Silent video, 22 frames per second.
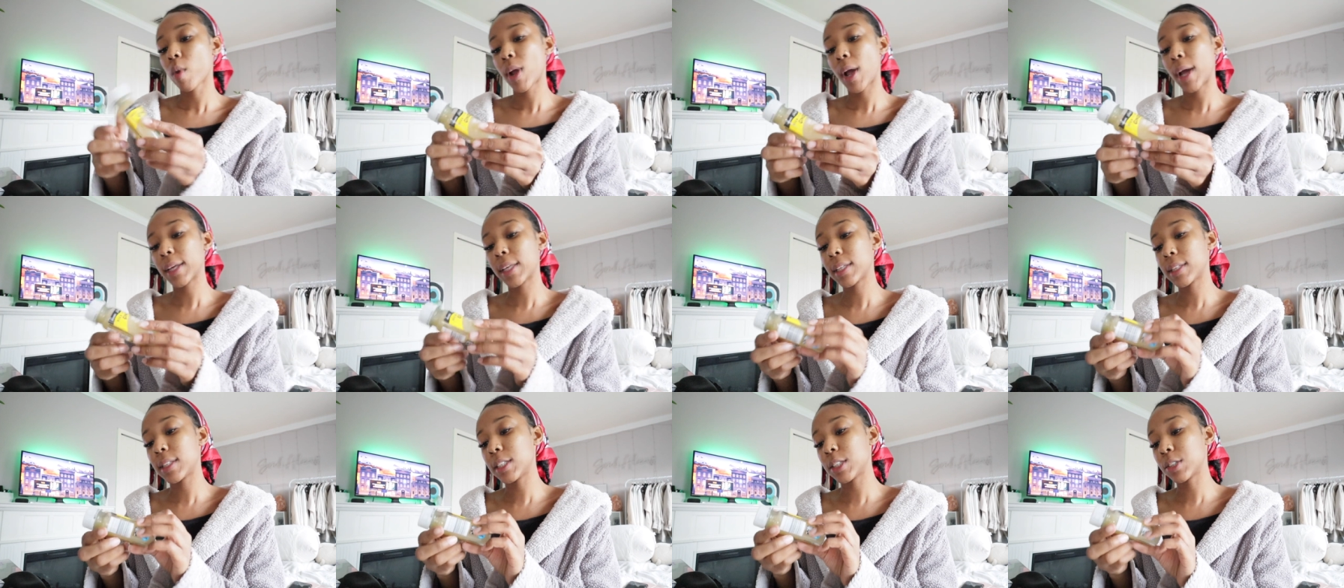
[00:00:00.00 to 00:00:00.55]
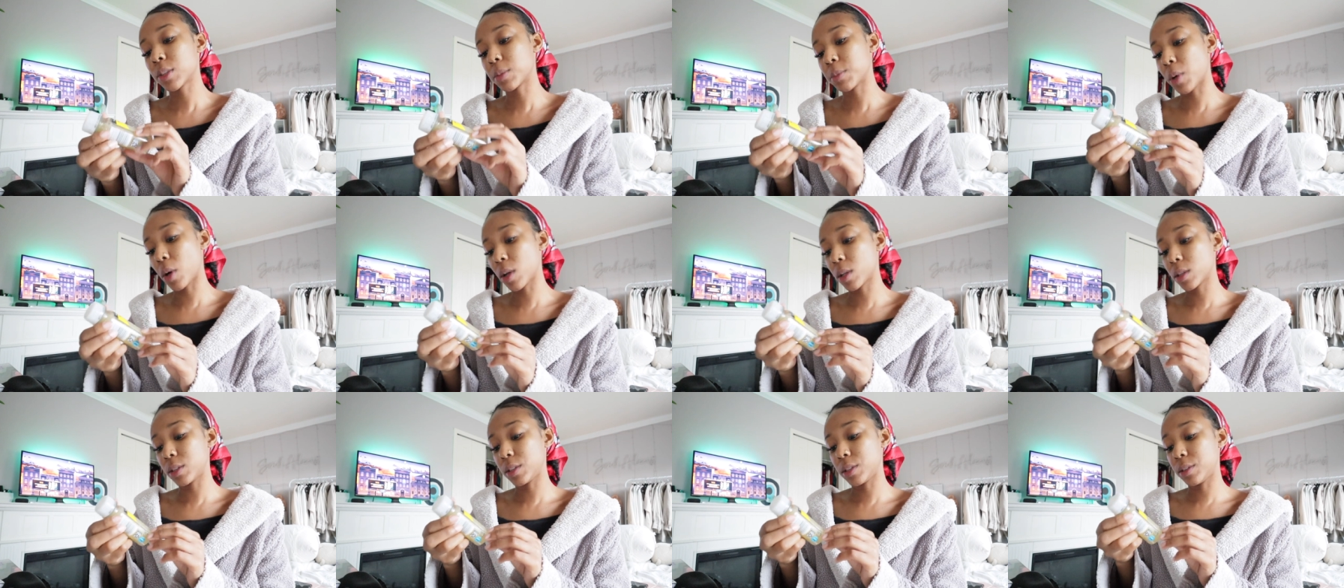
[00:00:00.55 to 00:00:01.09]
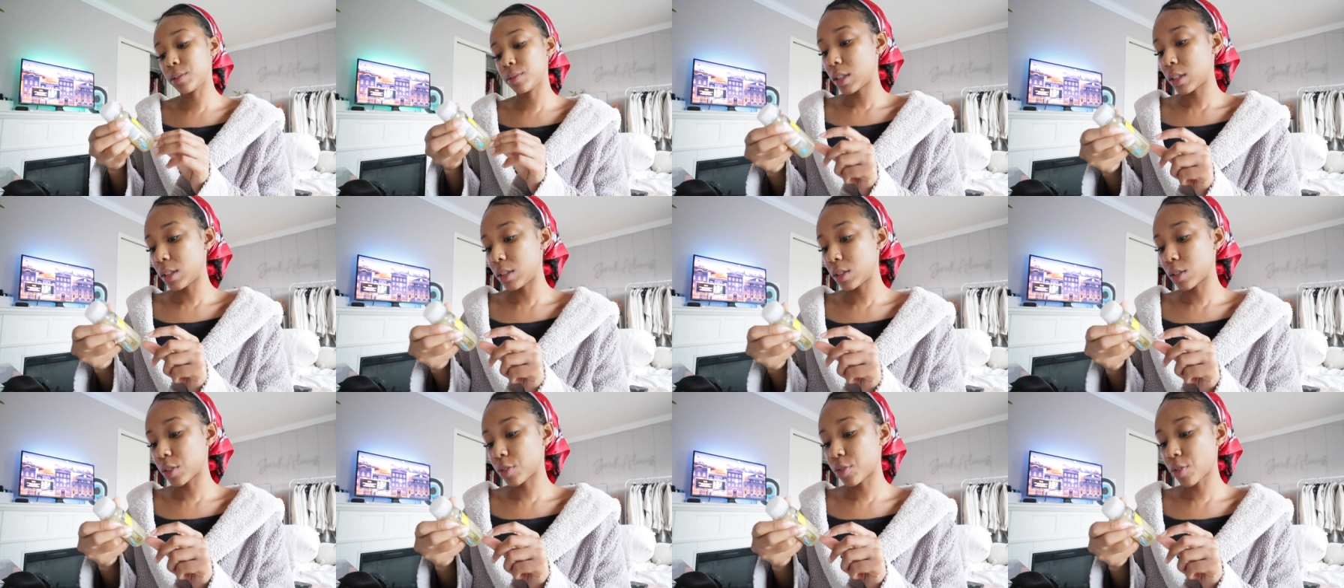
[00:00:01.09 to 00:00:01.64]
I get these from Aldi.
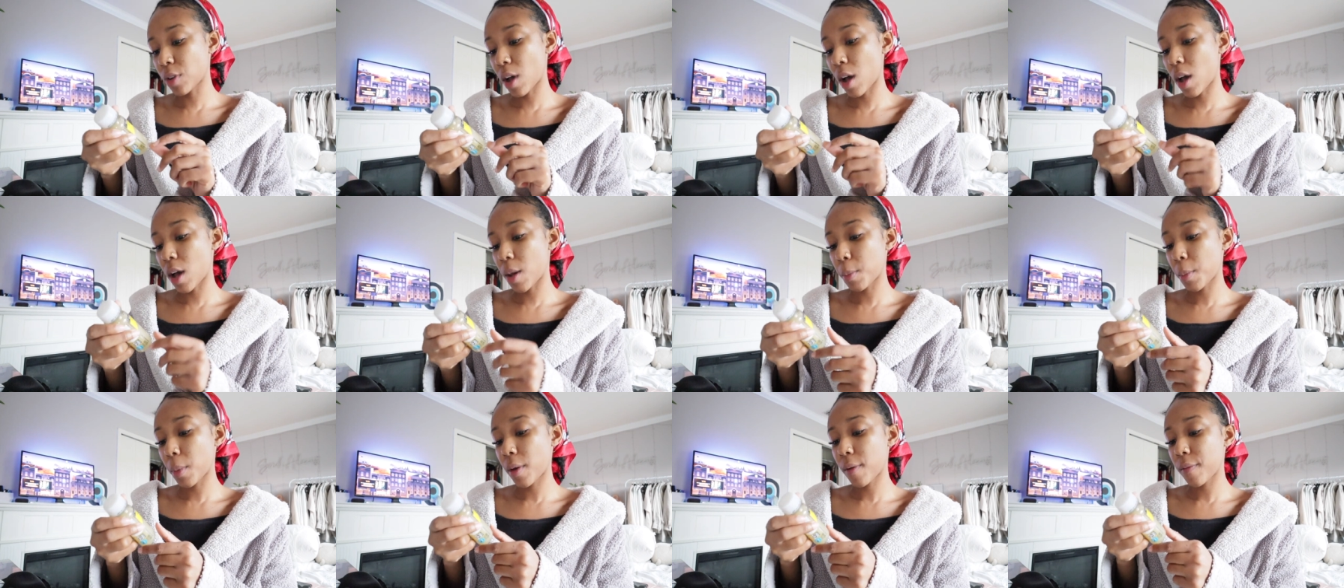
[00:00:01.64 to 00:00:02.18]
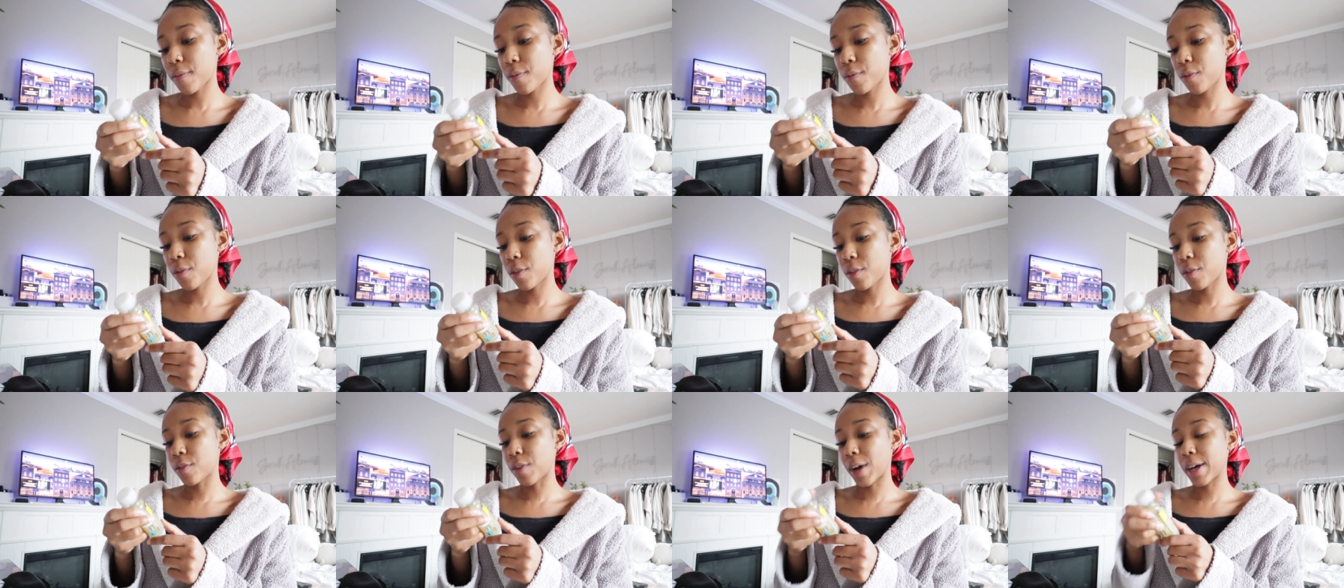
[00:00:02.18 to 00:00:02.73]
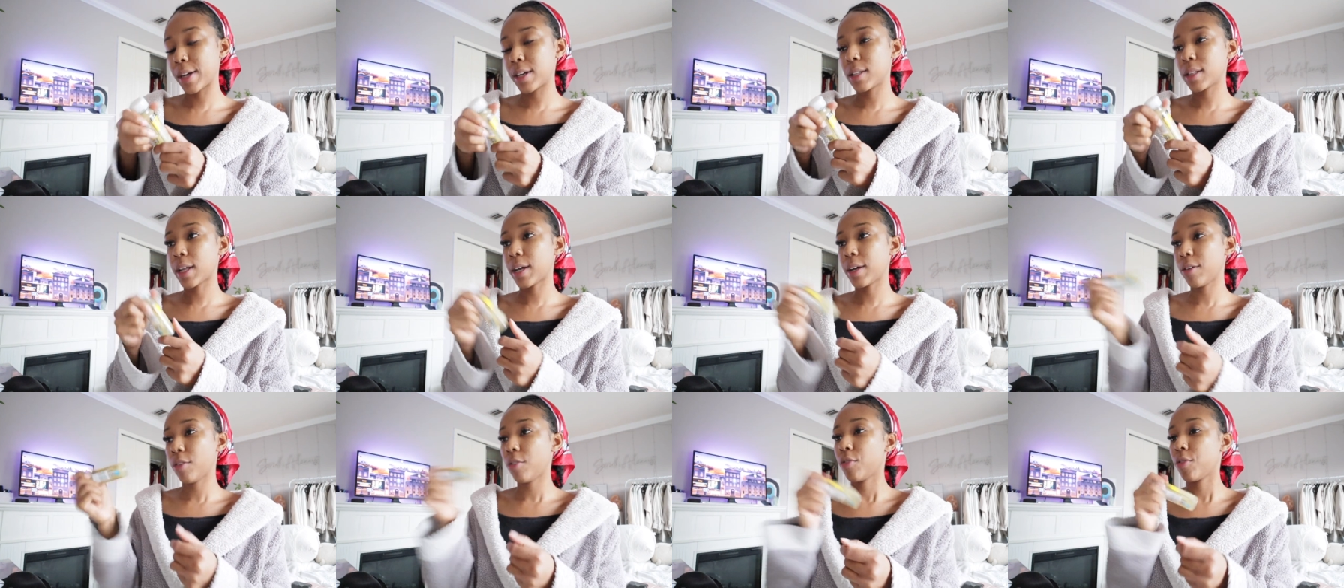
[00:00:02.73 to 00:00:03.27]
These are from
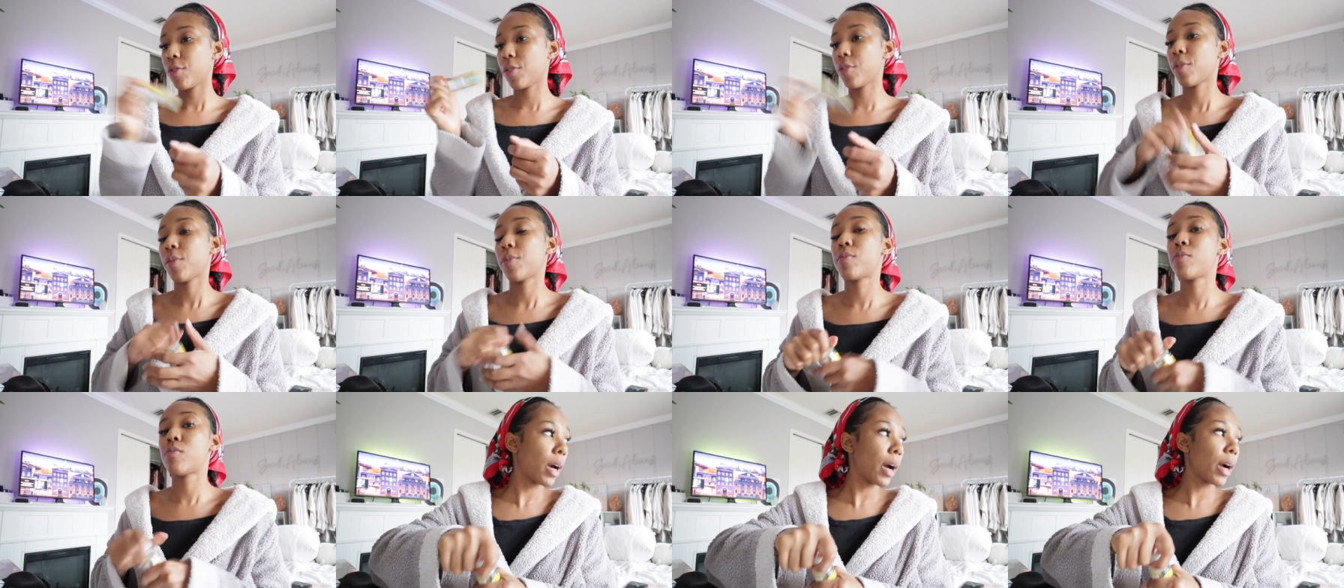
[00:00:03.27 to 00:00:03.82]
Vitalife.